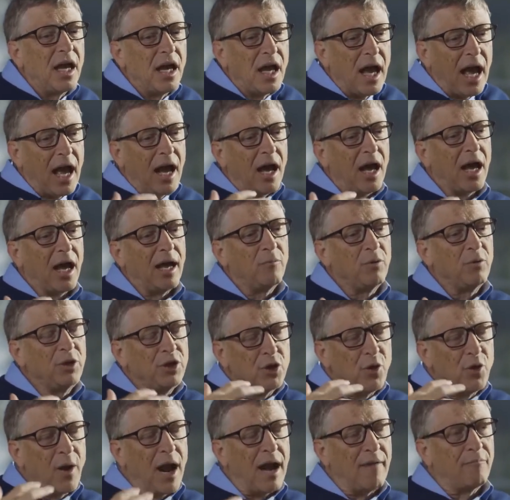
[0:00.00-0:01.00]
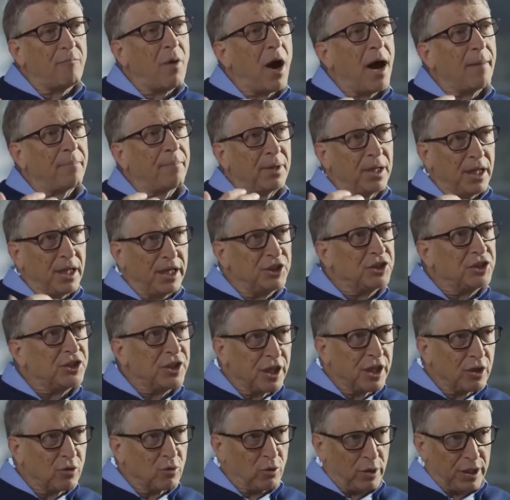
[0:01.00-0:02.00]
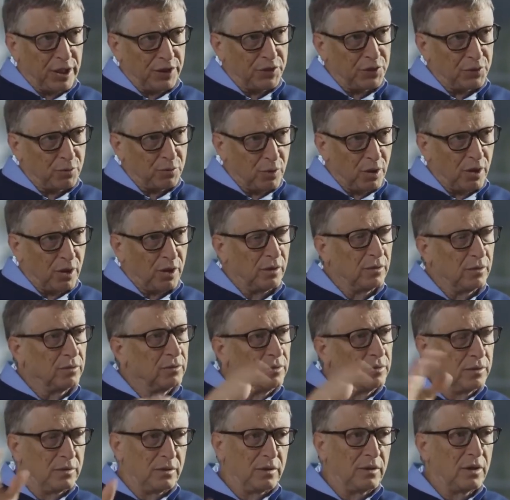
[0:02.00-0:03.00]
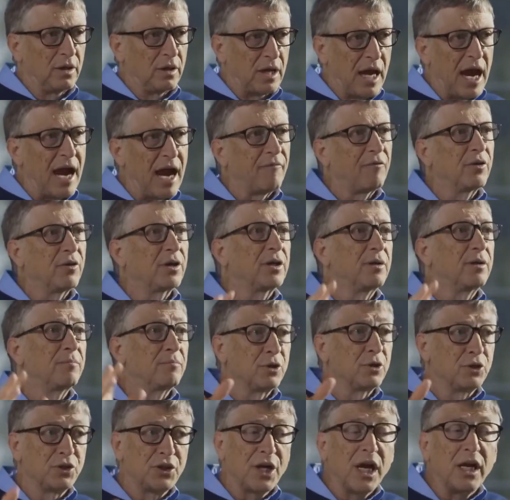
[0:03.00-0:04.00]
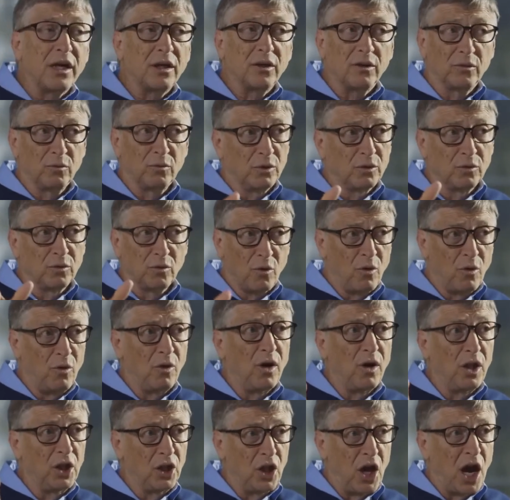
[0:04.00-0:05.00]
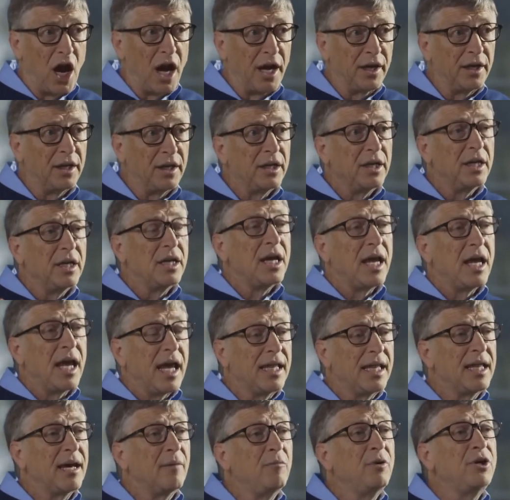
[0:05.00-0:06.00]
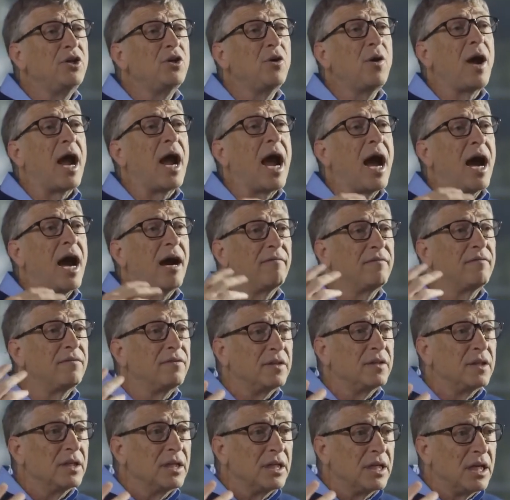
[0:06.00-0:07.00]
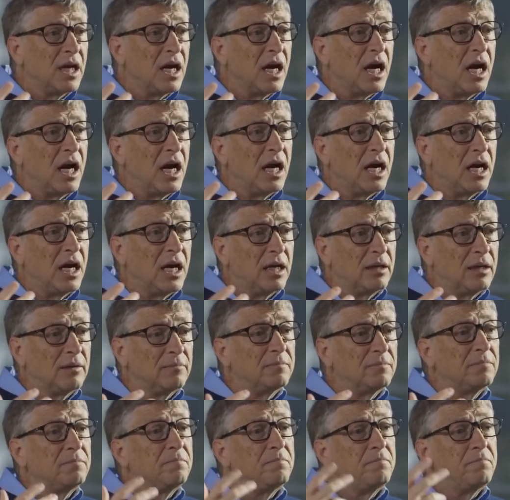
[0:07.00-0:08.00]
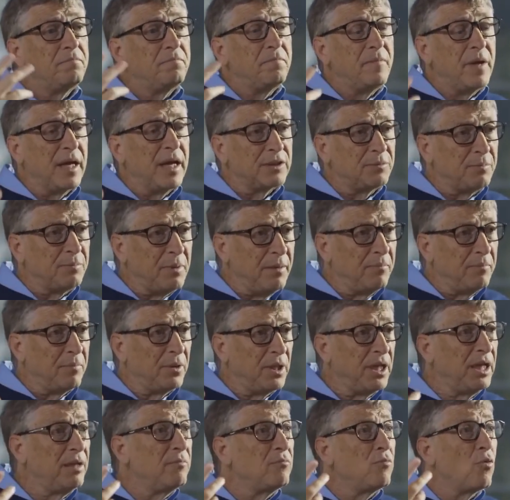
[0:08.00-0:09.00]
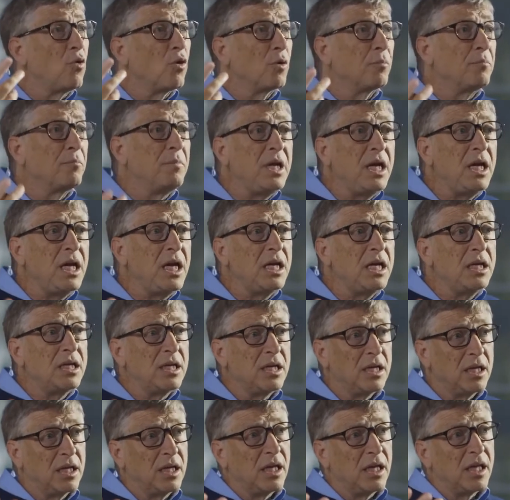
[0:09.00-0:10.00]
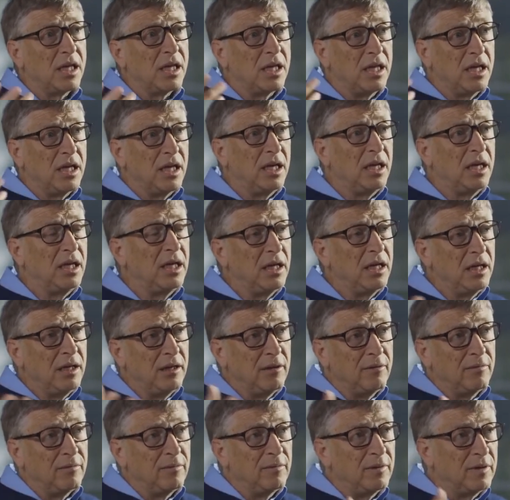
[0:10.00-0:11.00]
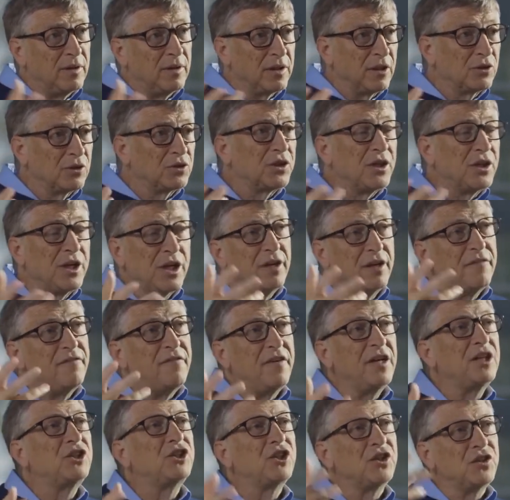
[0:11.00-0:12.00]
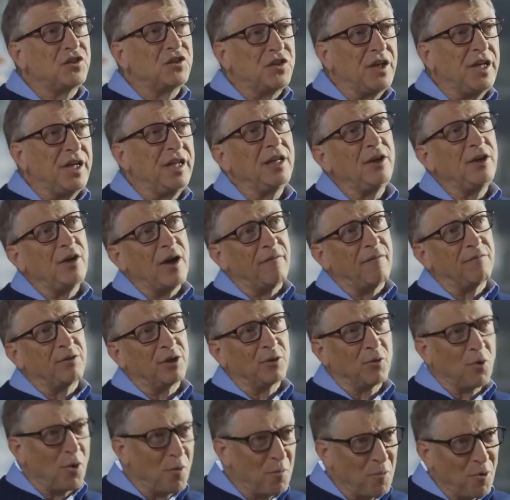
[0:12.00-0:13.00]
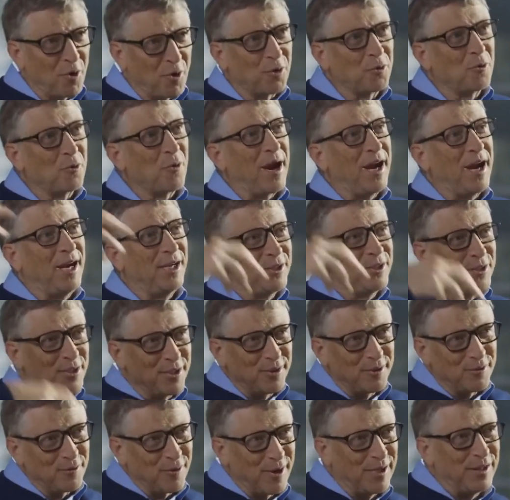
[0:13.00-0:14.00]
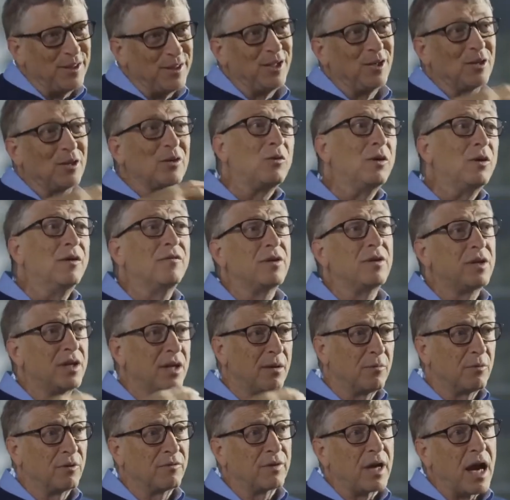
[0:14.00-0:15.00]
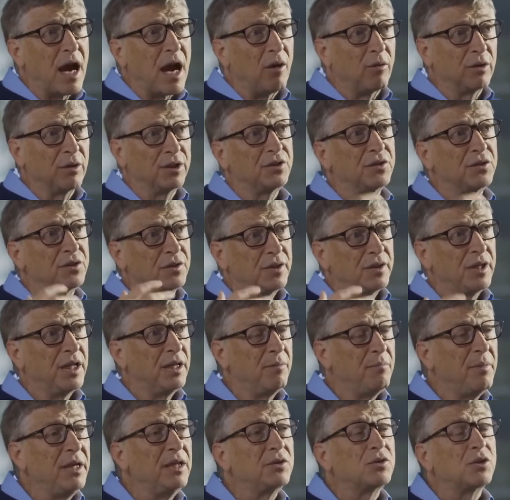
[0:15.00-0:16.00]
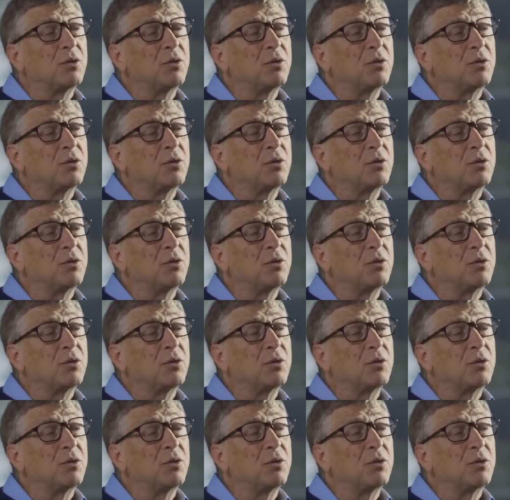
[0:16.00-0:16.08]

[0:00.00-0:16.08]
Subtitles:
And we do have population increase where Africa in particular will grow a lot. And then we do have, as people eat more meat, there's an inefficiency that you have to grow more grain to create the equivalent number of calories in meat.